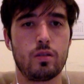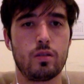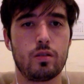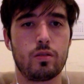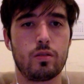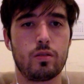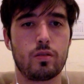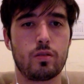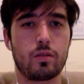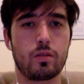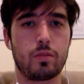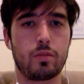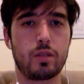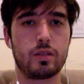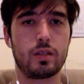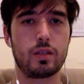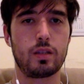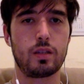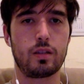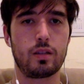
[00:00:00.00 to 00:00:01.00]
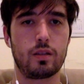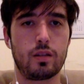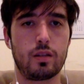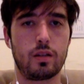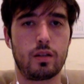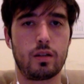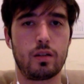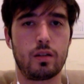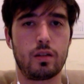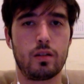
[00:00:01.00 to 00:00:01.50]
going to paste that in
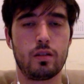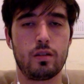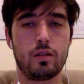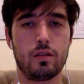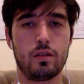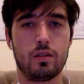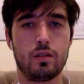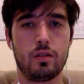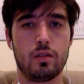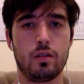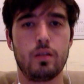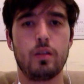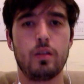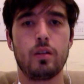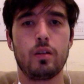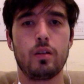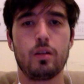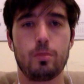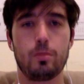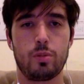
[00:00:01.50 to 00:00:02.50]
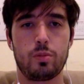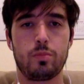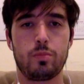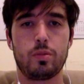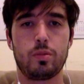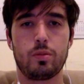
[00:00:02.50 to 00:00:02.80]
there. Boom.